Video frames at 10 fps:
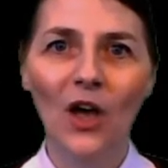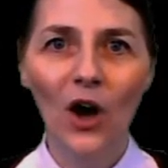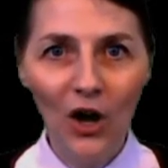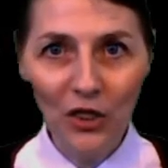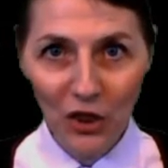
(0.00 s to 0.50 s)

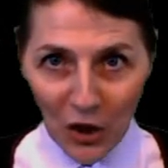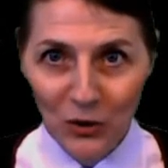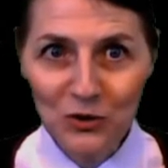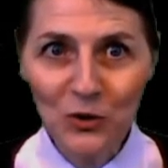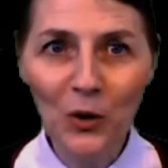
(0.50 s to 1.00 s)
on
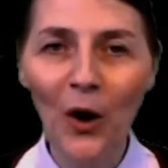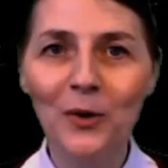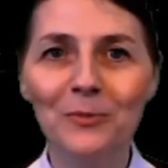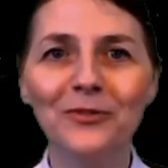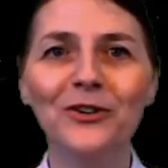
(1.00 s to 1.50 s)
those who
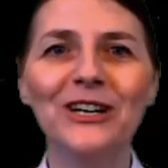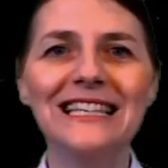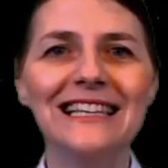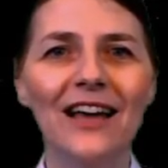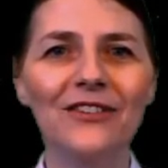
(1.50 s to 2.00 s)
hope for his
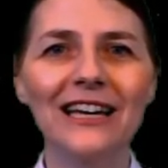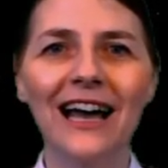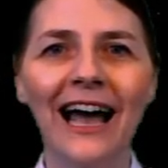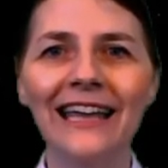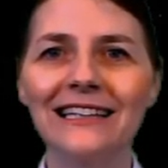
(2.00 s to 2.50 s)
loving
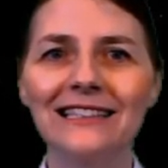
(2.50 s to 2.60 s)
kindness."